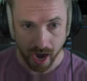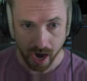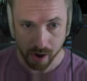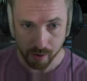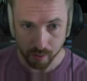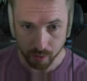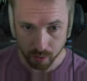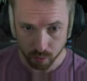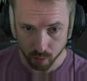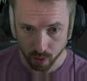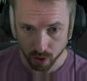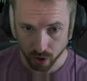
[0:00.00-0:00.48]
how
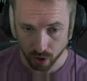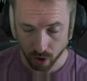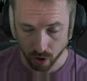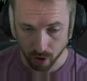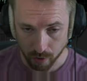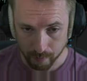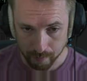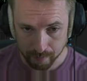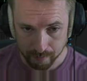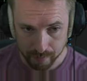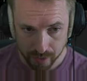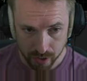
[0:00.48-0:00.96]
it would work
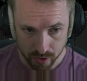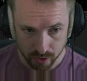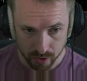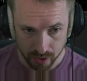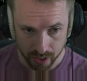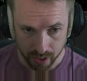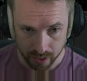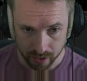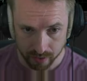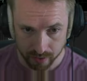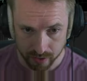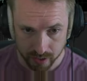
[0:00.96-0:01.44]
on
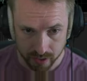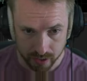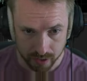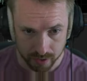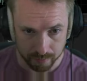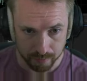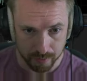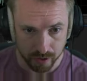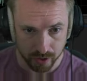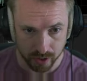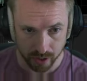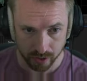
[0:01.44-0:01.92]
music, this
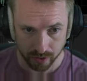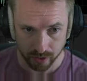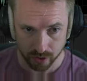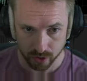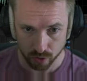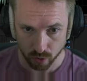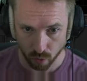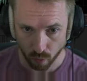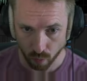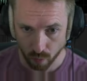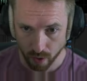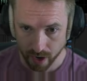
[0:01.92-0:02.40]
is music
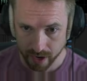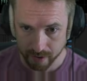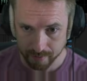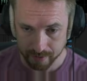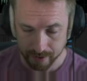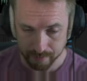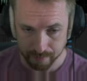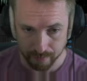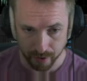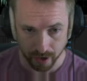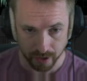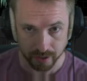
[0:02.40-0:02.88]
that's already
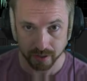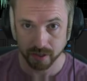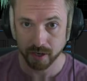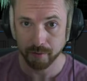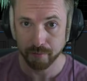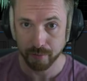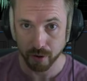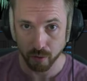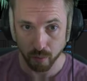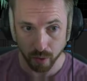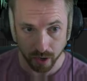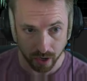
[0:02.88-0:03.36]
been
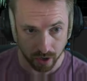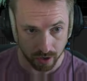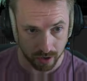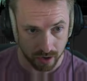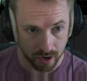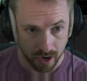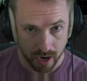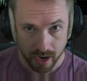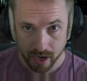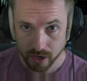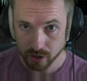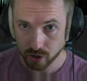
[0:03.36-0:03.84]
mastered, but we could
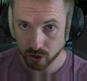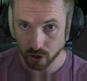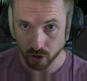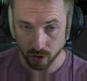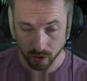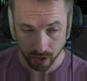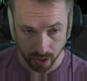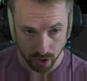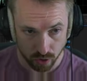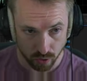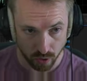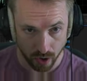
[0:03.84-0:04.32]

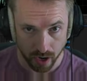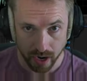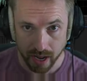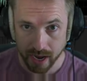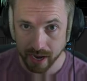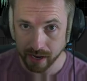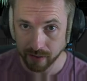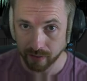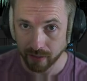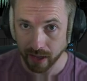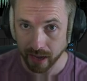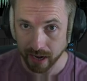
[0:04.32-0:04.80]
certainly try and
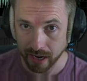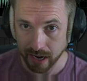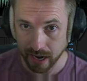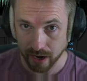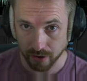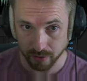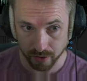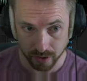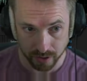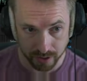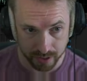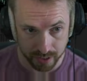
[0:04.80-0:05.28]
hit that
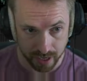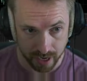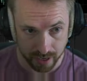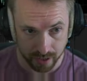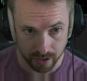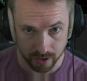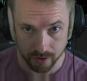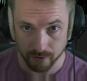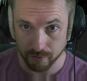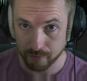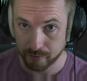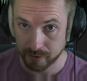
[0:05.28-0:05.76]
loudness
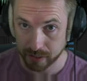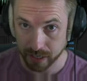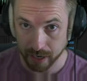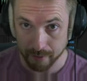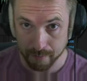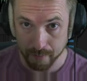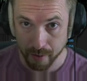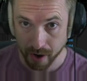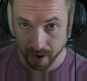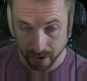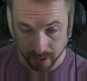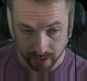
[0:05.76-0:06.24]
standard of, say,
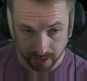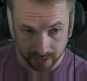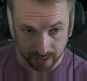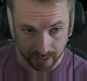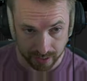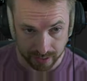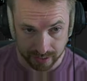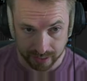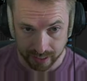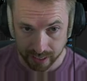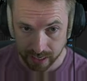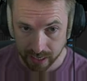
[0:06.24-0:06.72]
minus
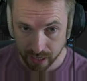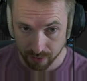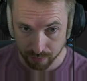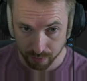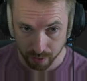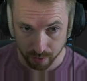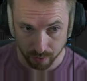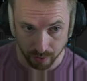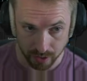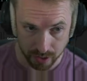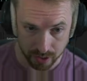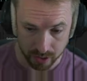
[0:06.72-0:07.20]
16 if
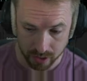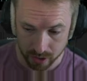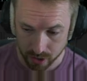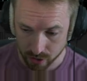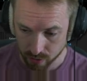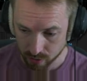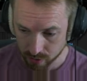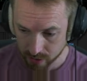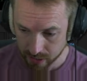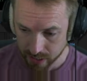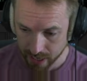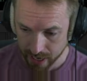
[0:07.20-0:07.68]
we wanted to
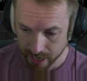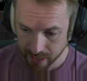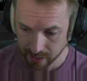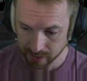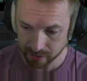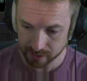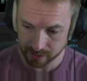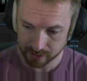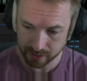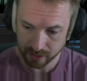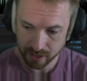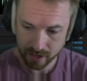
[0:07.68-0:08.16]
use
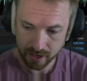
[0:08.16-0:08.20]
this